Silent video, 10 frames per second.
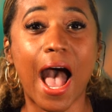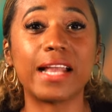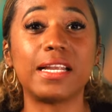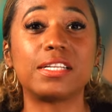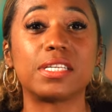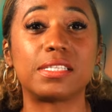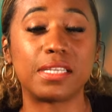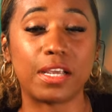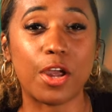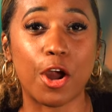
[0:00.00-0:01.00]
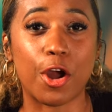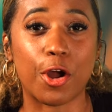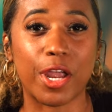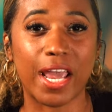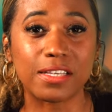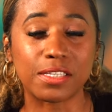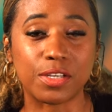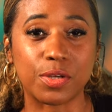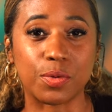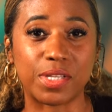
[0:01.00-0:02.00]
I need to see her
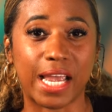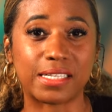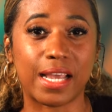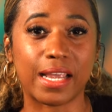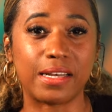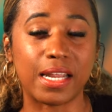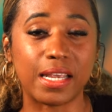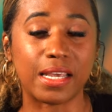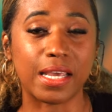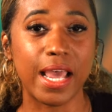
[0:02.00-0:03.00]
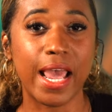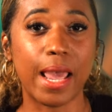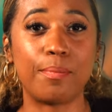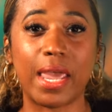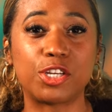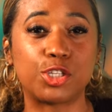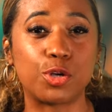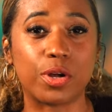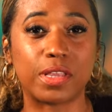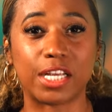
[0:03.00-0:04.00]
execute that technique and make
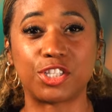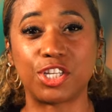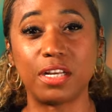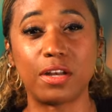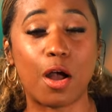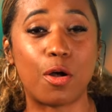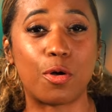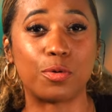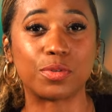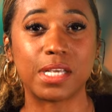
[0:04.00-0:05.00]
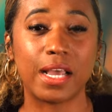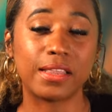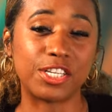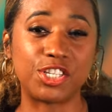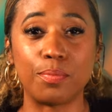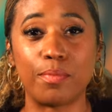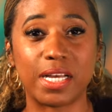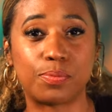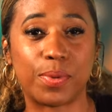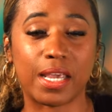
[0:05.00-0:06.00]
sure that she knows that she
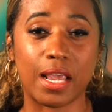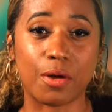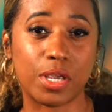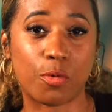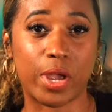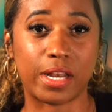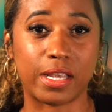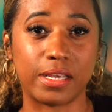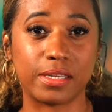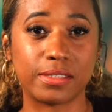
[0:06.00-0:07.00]
must be area ready.